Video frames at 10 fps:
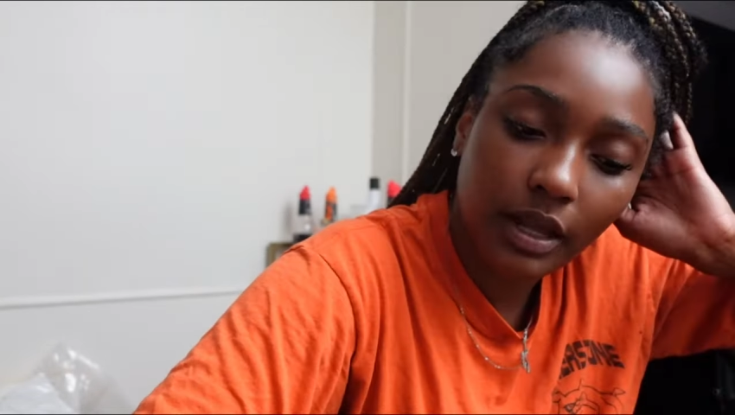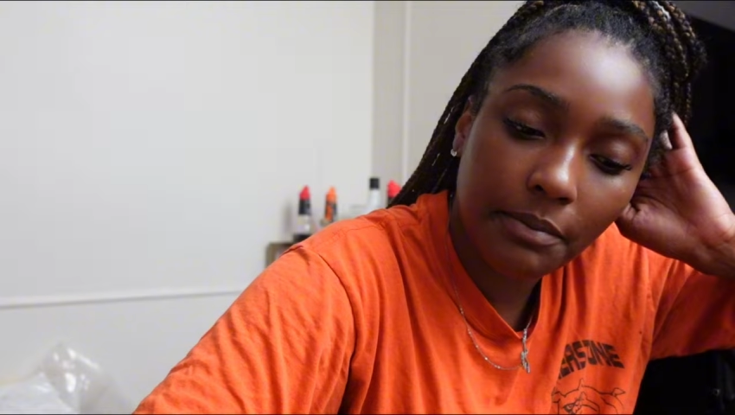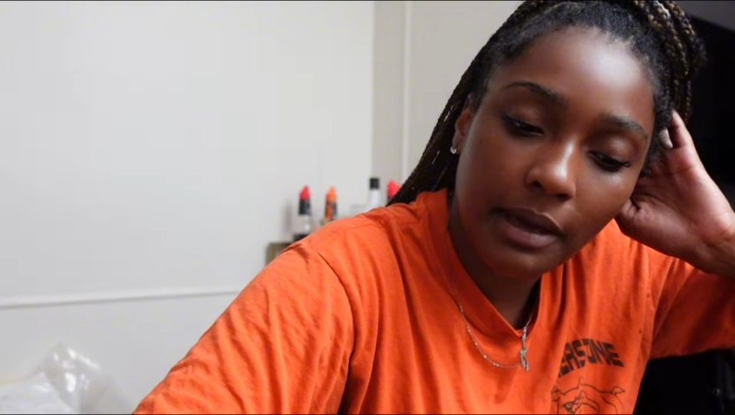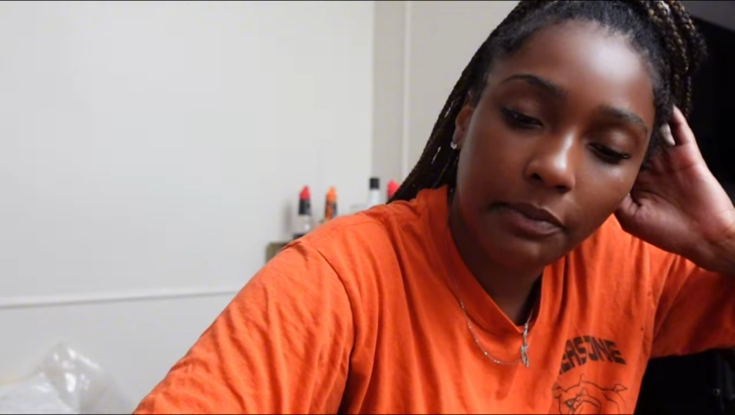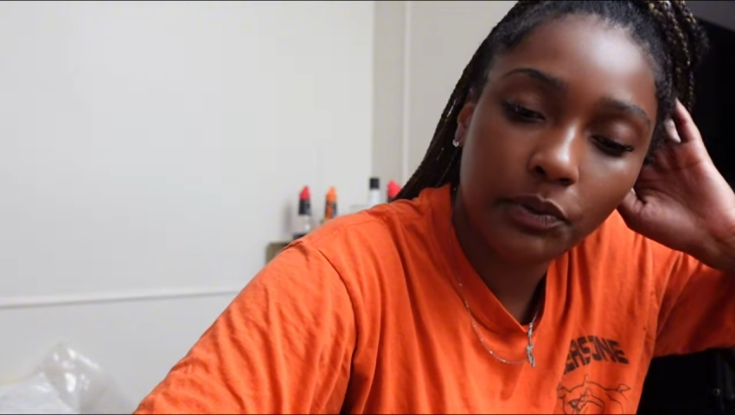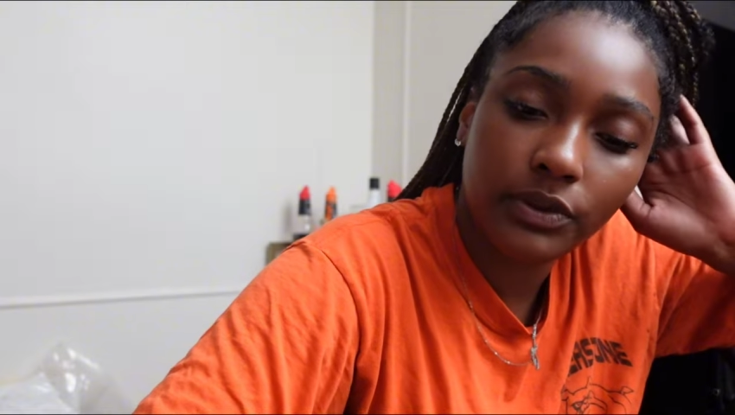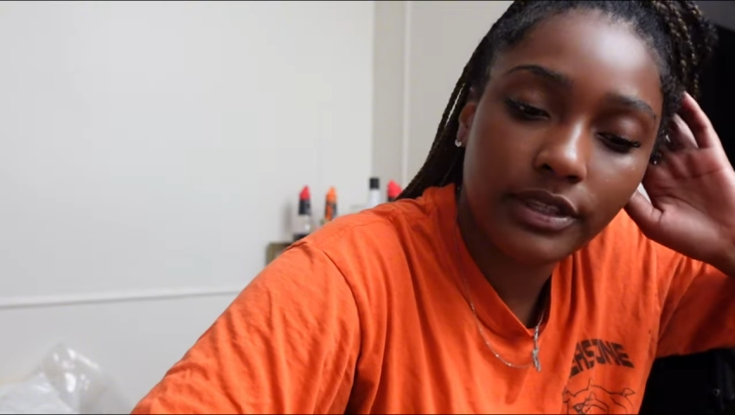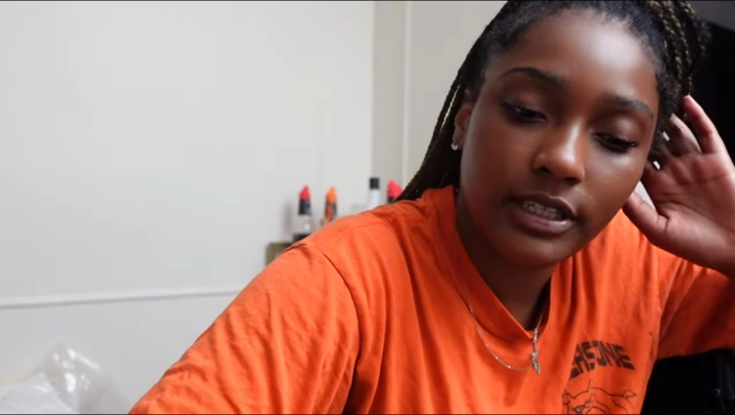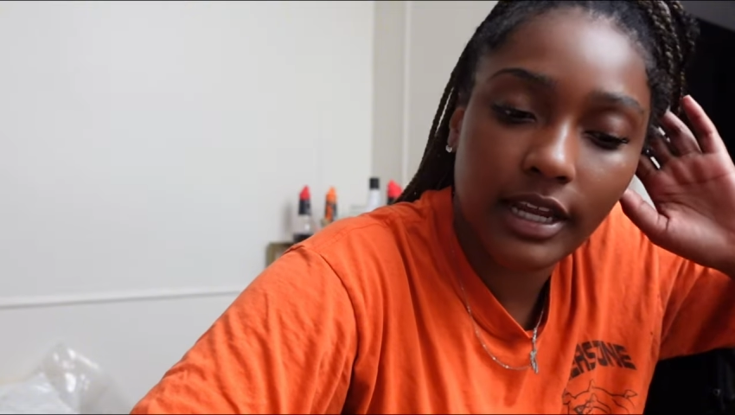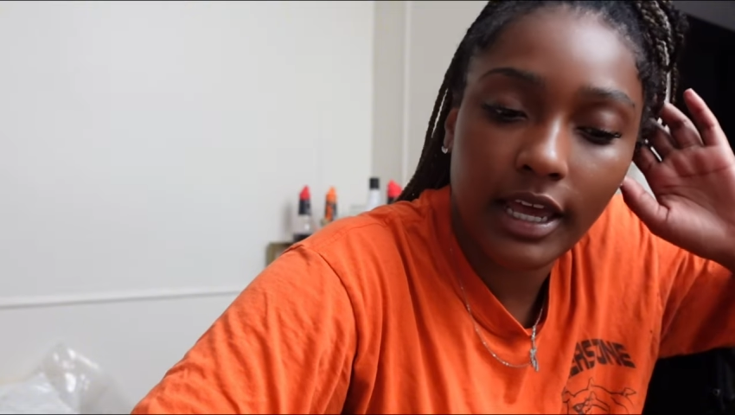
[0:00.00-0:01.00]
I'm happy with
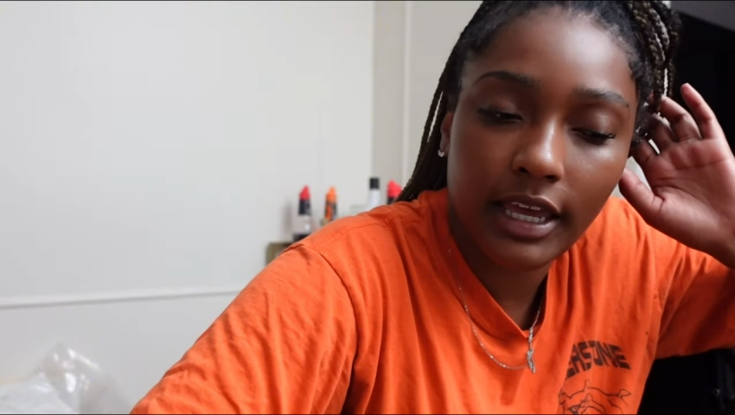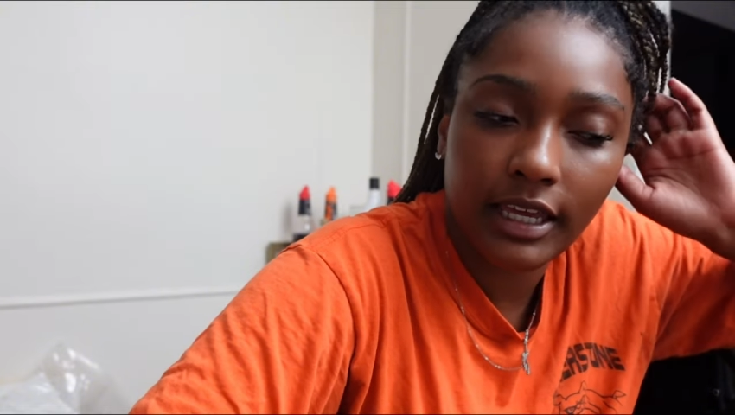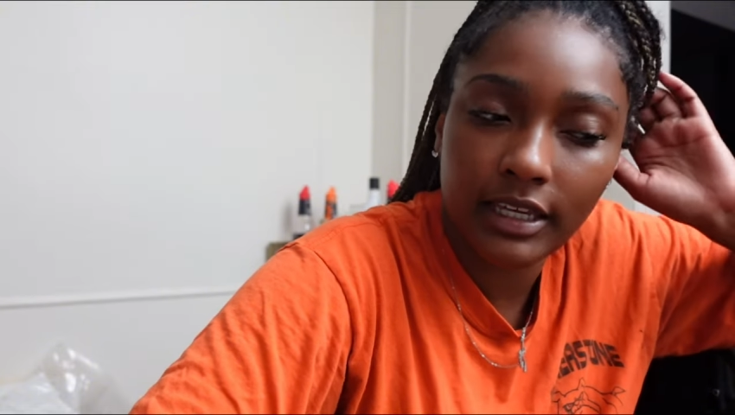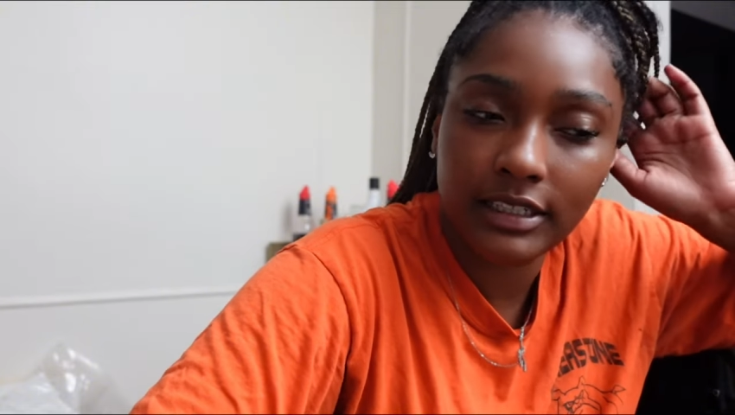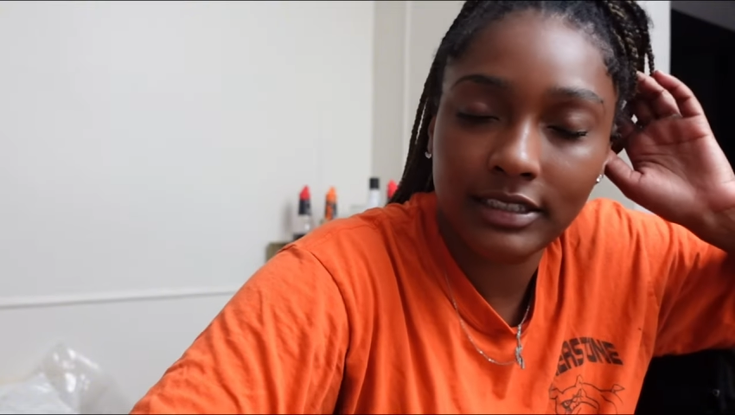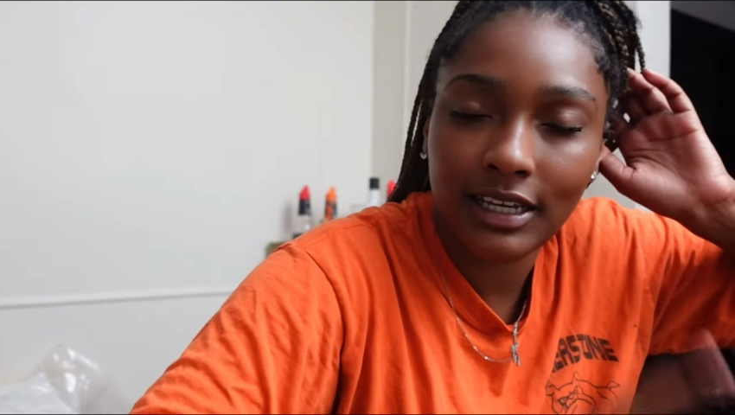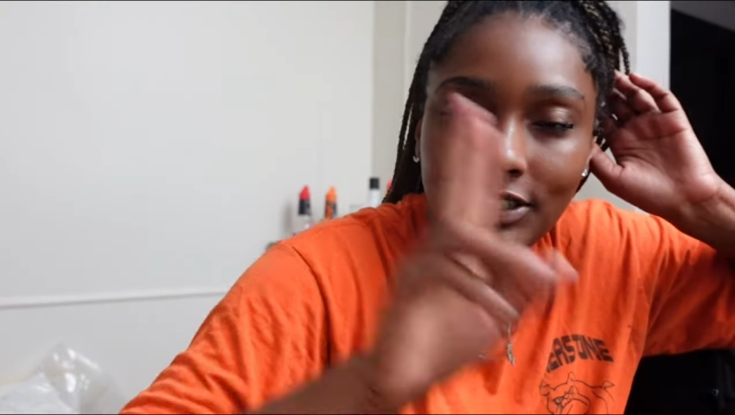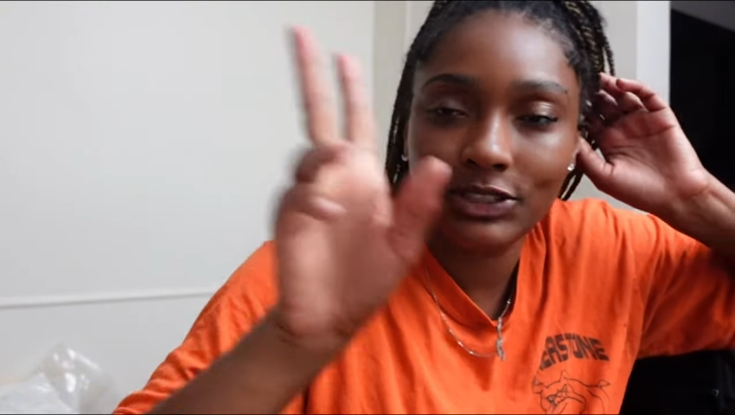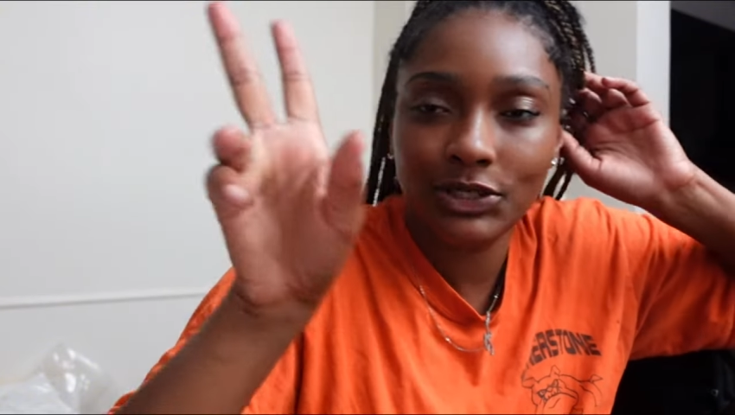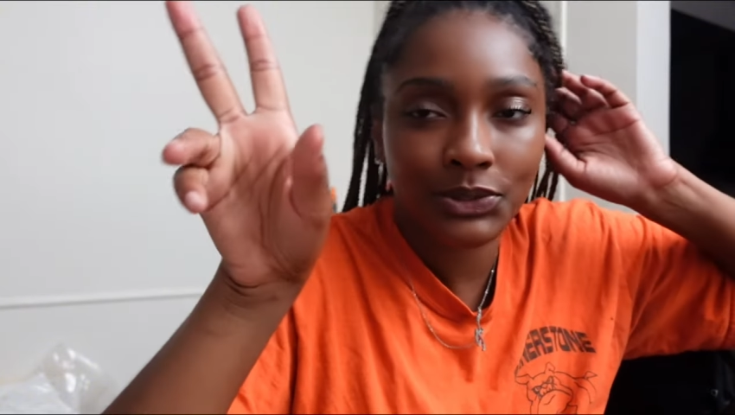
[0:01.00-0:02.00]
today.
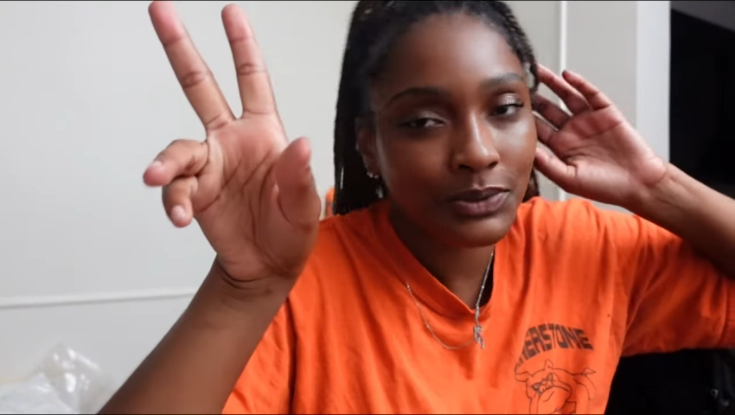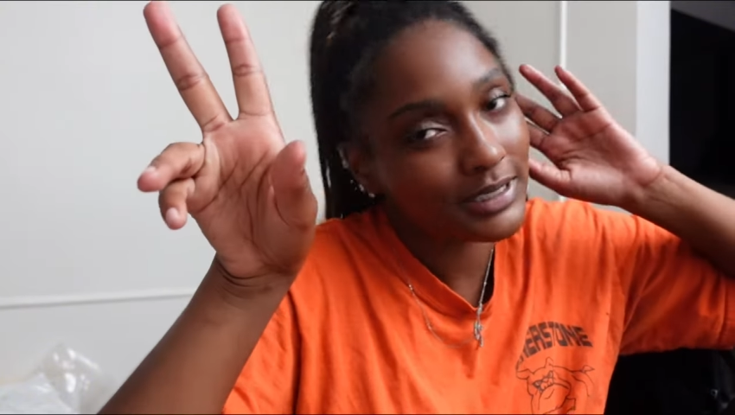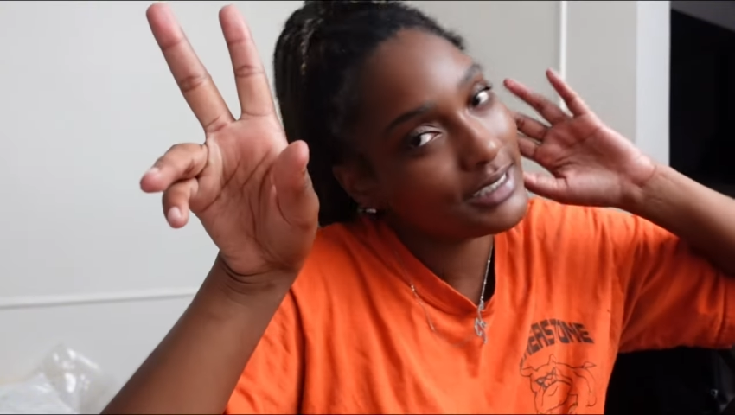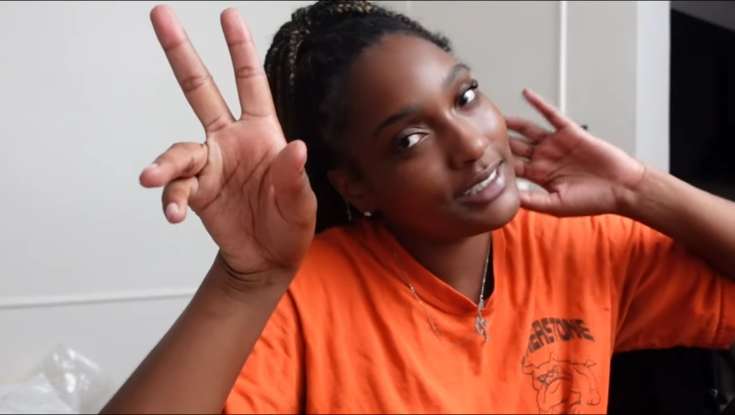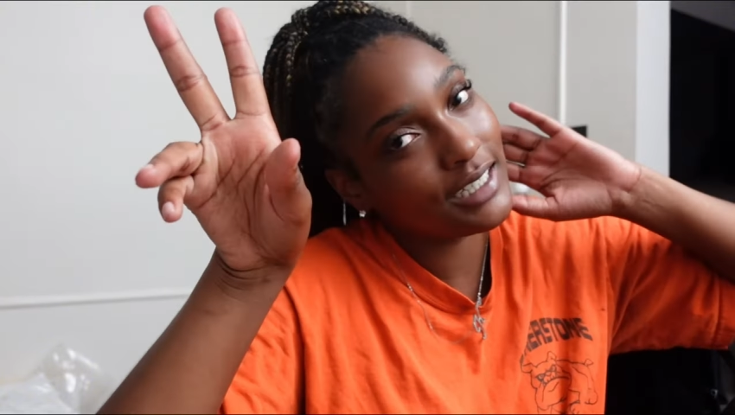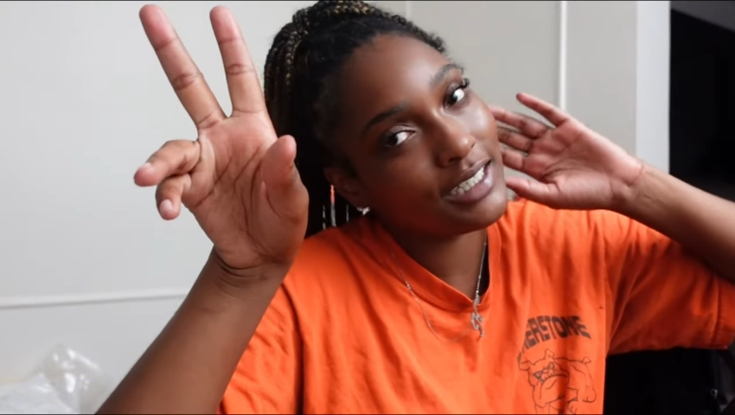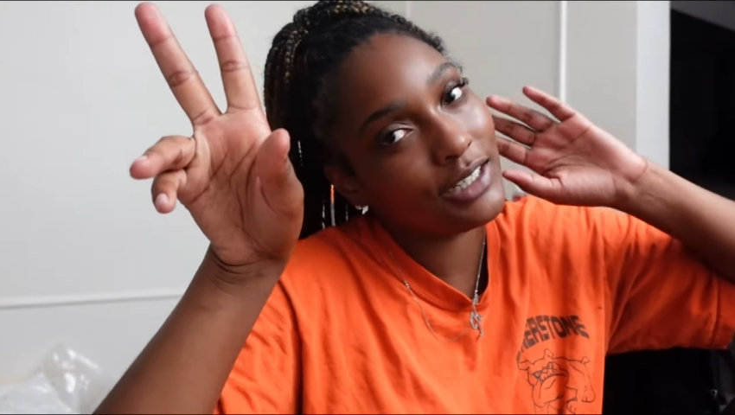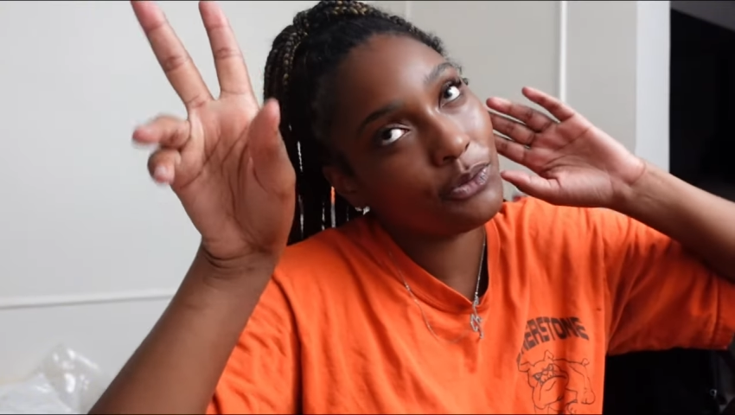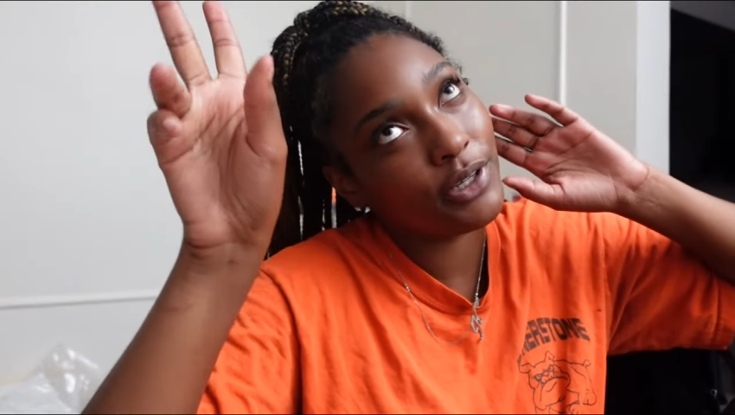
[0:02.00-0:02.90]
Day two is done.